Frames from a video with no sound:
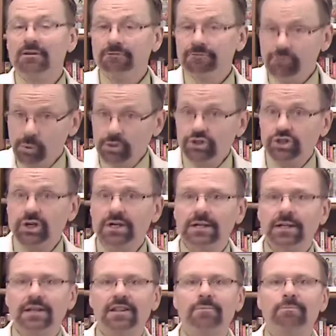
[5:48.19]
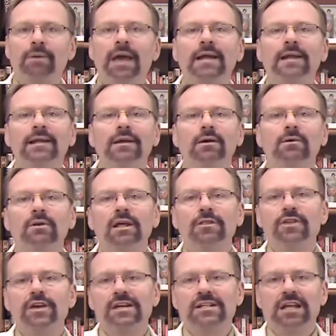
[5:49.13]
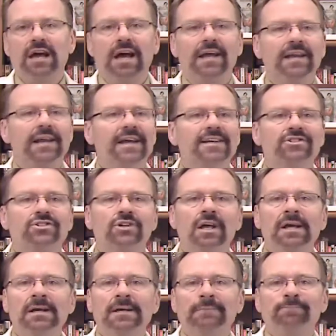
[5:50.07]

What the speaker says: Fortunately, the Paleolithic diet has